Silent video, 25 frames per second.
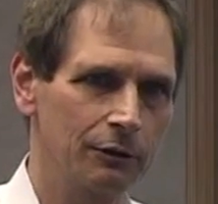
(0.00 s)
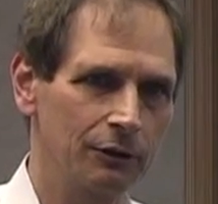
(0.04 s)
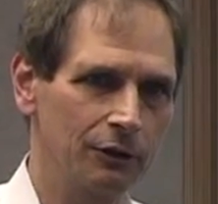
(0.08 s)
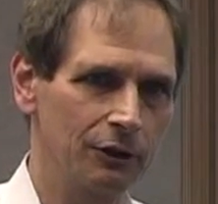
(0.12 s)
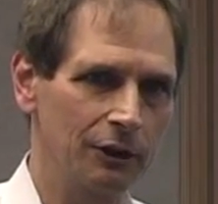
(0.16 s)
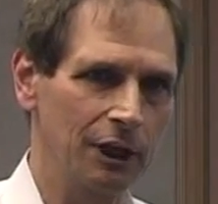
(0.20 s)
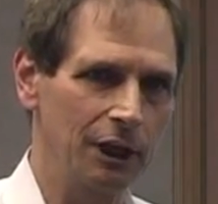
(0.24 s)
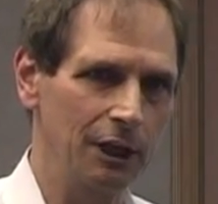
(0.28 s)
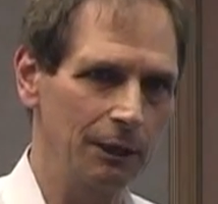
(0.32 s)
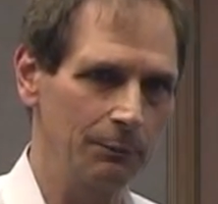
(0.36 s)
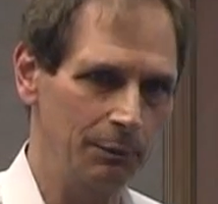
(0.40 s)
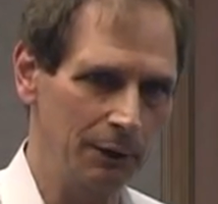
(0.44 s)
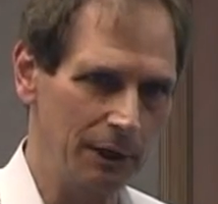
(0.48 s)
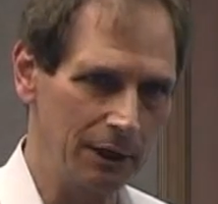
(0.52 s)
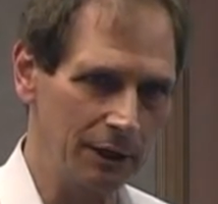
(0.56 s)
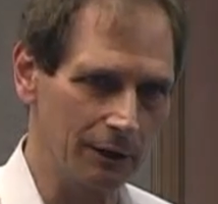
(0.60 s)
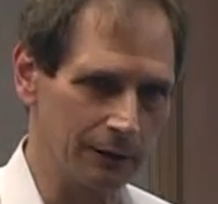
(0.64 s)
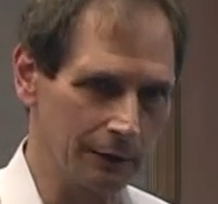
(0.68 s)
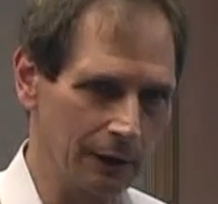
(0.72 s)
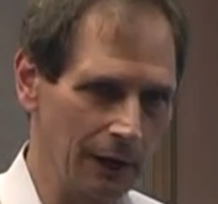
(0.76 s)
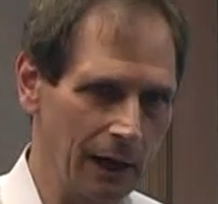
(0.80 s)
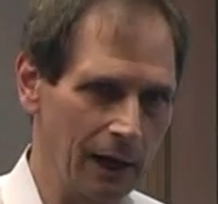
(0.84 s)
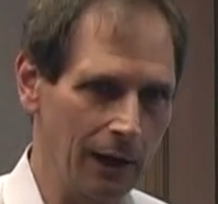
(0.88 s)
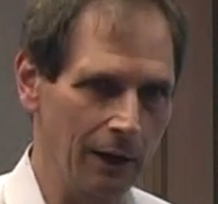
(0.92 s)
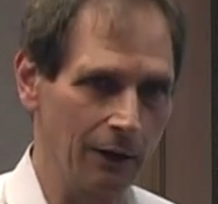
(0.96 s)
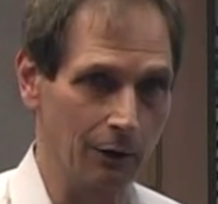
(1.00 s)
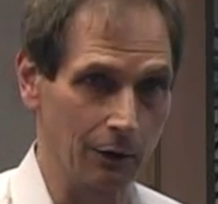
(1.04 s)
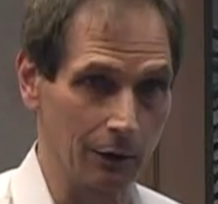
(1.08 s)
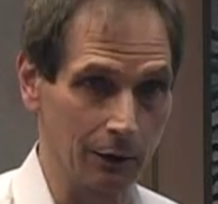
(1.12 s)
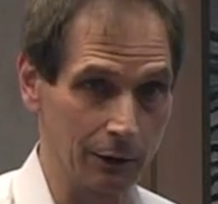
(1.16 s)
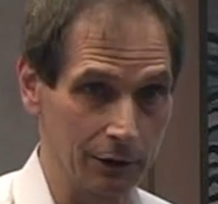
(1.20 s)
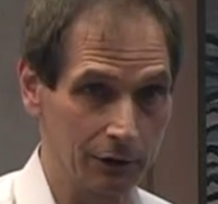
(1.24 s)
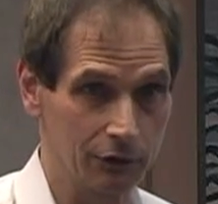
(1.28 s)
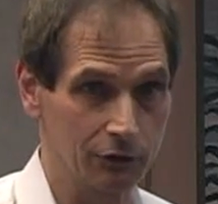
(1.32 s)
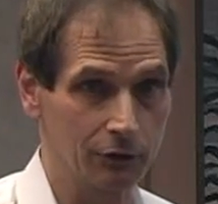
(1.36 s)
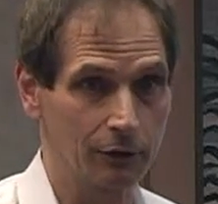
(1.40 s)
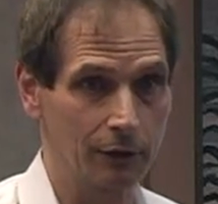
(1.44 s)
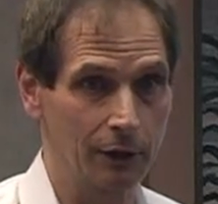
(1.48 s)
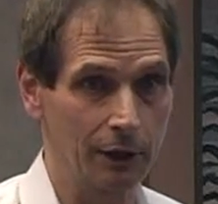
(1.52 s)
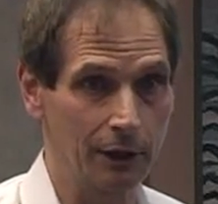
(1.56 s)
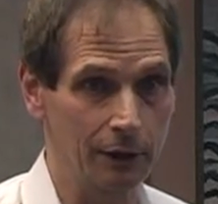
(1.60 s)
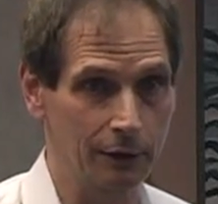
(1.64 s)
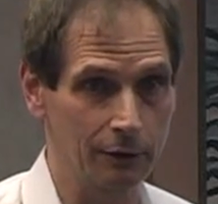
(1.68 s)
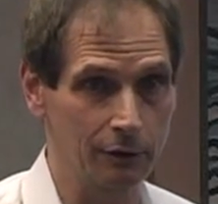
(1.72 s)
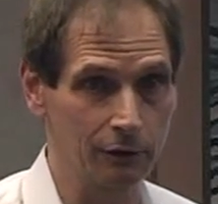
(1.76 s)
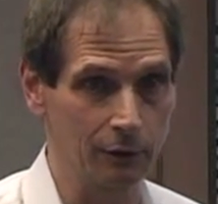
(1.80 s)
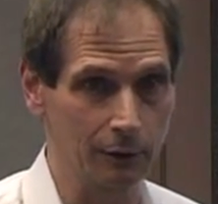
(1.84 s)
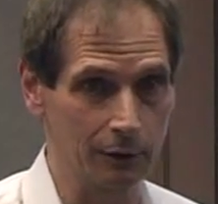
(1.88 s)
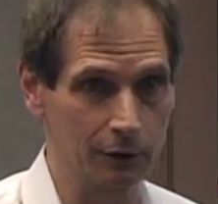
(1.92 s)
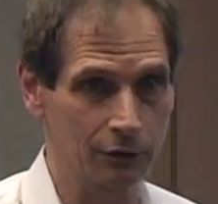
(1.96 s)
to keep in
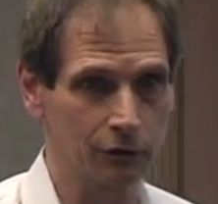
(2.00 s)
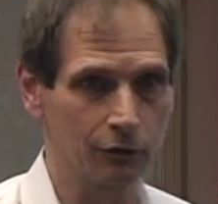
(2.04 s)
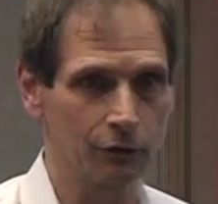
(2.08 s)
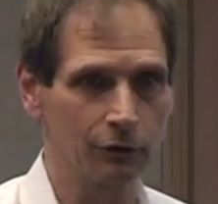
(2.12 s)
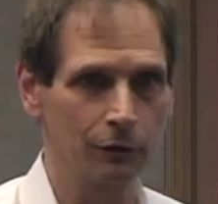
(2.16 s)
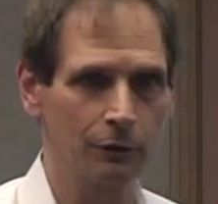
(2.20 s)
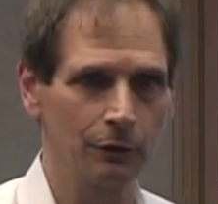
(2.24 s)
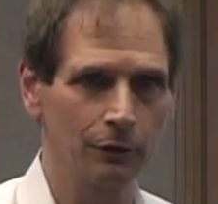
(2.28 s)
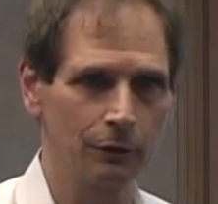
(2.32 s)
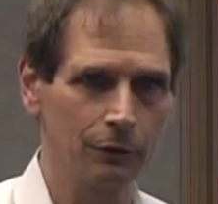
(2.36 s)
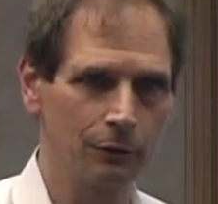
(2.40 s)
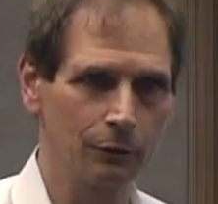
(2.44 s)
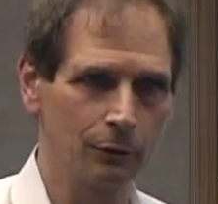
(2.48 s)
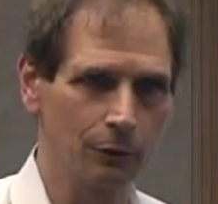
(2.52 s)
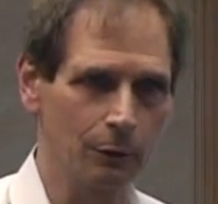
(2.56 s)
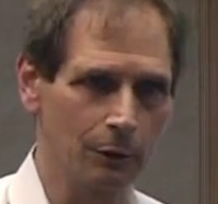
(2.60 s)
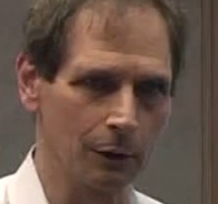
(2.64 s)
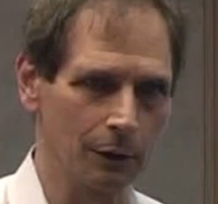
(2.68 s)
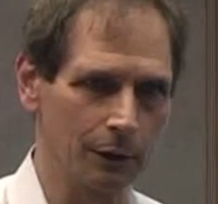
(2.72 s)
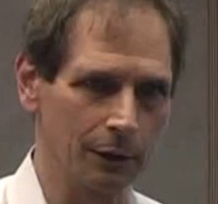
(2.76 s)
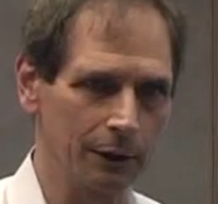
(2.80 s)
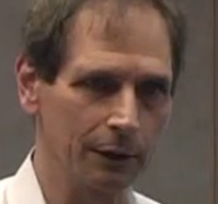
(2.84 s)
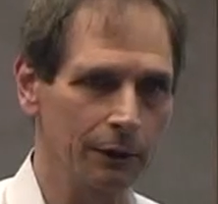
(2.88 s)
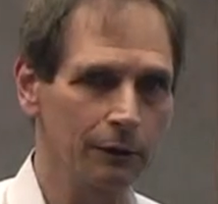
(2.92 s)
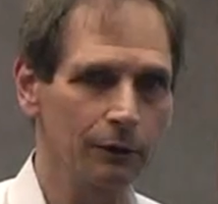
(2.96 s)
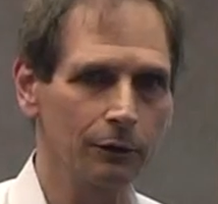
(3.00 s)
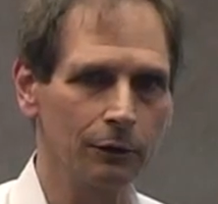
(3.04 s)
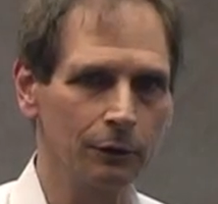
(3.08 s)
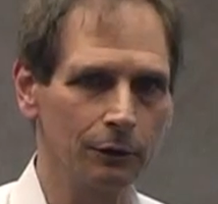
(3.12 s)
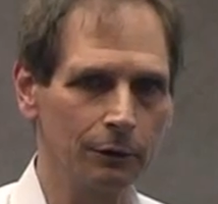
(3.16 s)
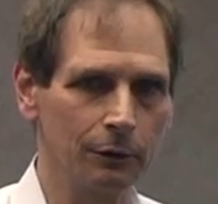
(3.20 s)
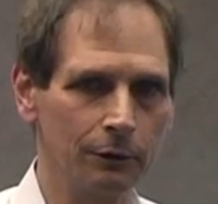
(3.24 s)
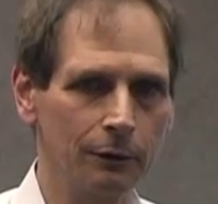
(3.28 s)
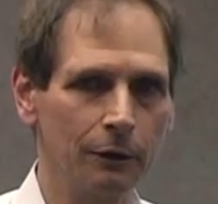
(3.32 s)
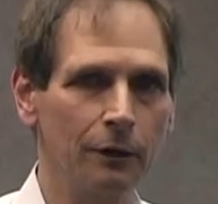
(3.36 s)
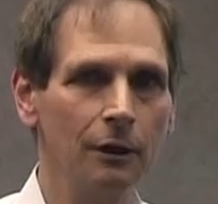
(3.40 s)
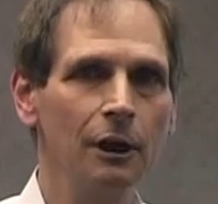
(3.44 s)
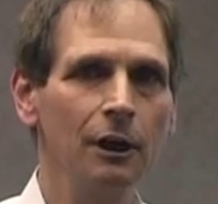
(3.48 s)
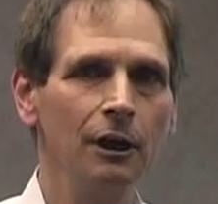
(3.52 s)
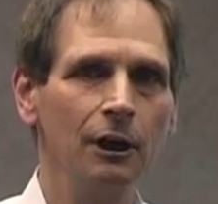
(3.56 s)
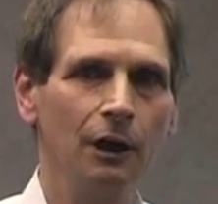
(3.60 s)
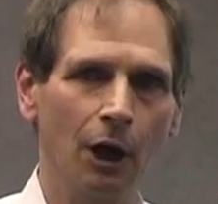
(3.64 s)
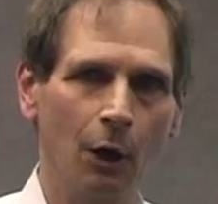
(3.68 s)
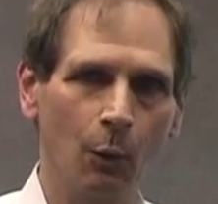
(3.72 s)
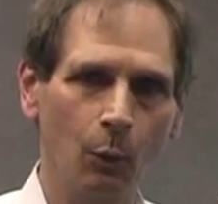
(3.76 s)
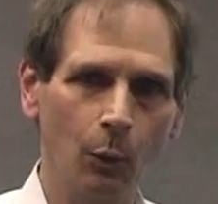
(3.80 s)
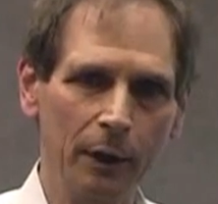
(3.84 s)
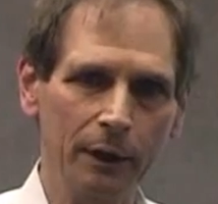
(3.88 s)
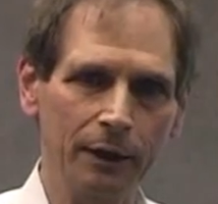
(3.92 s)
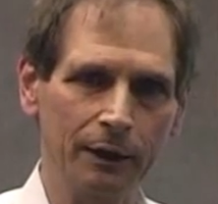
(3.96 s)
to exclude or include
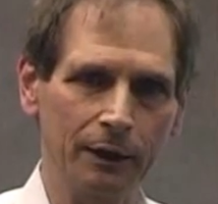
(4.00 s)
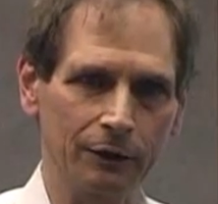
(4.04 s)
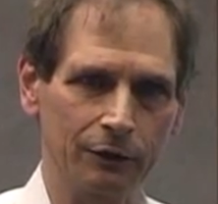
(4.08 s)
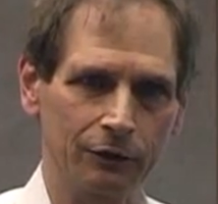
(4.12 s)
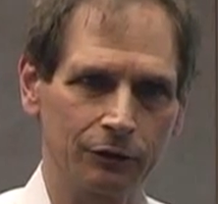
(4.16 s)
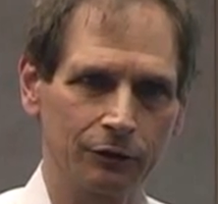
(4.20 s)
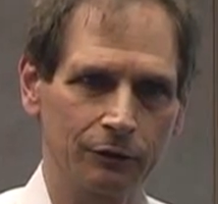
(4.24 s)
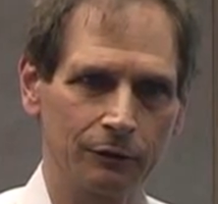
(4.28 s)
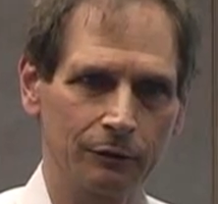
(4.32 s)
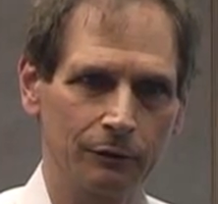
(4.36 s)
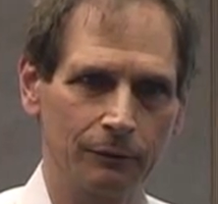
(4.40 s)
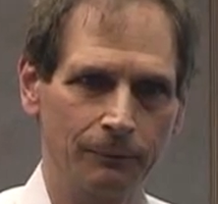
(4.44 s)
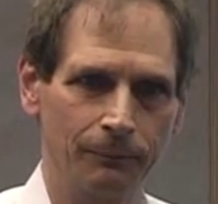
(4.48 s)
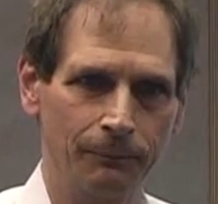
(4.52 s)
a witness.